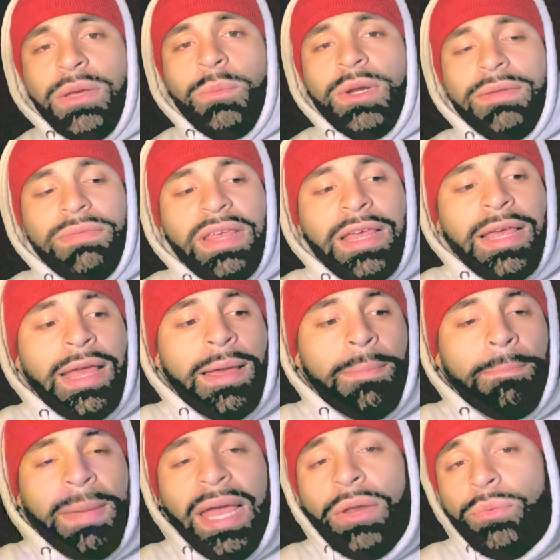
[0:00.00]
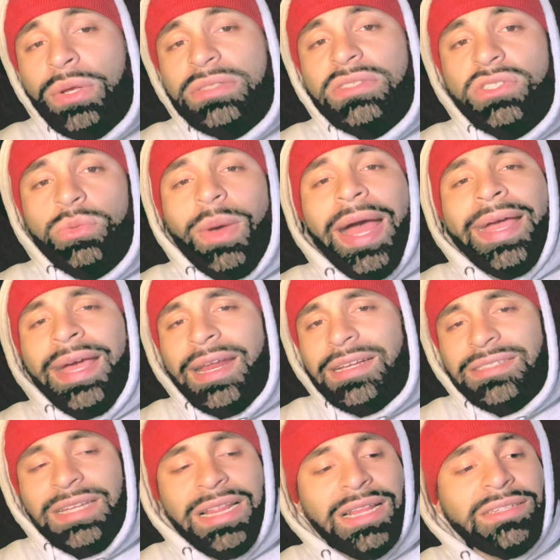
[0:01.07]
one of the main reasons why I got to
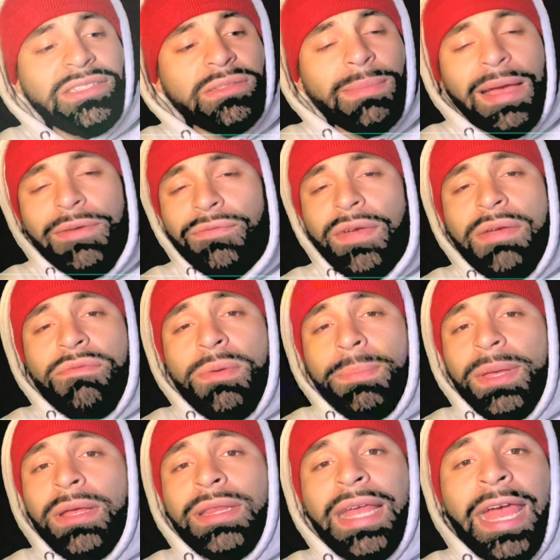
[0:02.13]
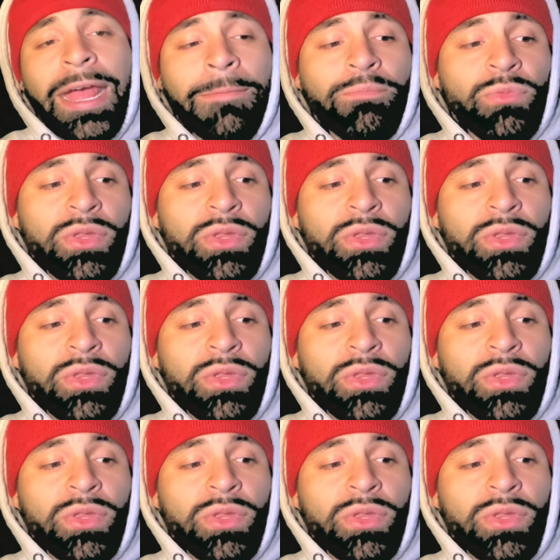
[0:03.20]
say this is my favorite build that